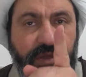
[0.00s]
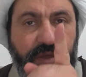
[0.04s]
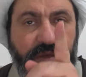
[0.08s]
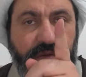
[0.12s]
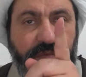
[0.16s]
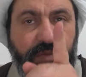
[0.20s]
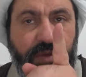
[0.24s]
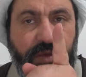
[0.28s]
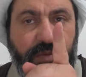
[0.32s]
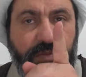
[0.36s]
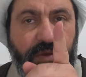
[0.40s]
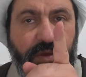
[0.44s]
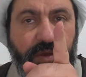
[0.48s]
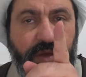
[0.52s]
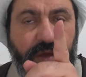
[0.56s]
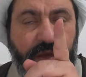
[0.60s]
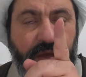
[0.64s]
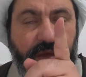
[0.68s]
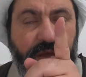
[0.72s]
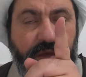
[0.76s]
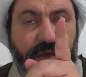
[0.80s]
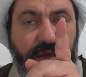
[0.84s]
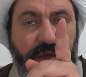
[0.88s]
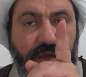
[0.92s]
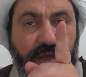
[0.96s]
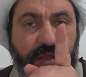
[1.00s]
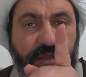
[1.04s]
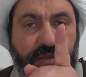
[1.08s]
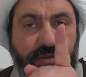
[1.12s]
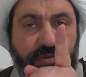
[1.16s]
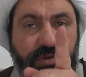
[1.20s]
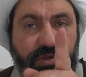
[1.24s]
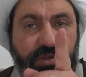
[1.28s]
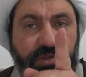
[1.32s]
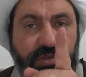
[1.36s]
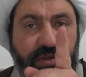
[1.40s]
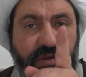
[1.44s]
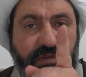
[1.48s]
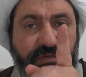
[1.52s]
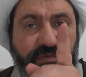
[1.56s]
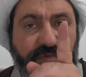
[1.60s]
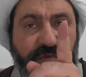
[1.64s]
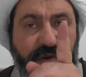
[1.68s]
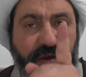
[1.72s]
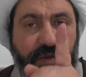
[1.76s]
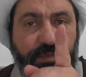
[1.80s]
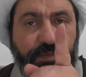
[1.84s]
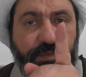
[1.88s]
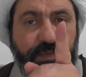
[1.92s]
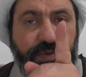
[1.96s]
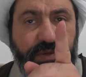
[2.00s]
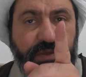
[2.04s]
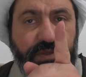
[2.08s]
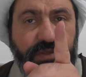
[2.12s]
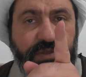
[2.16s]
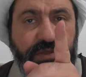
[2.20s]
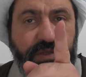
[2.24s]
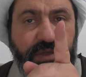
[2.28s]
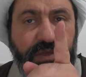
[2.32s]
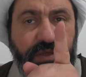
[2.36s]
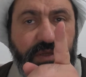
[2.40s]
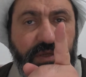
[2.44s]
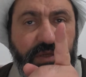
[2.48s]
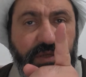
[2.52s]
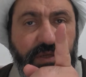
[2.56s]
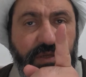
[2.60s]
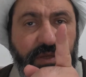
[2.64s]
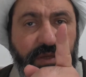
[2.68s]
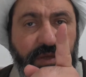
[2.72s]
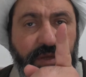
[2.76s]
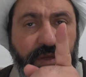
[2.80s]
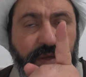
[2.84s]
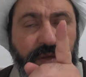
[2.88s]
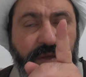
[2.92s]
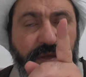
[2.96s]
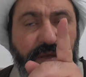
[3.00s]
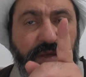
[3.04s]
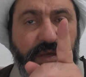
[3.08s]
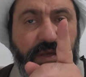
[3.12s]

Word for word: then maybe interest of one person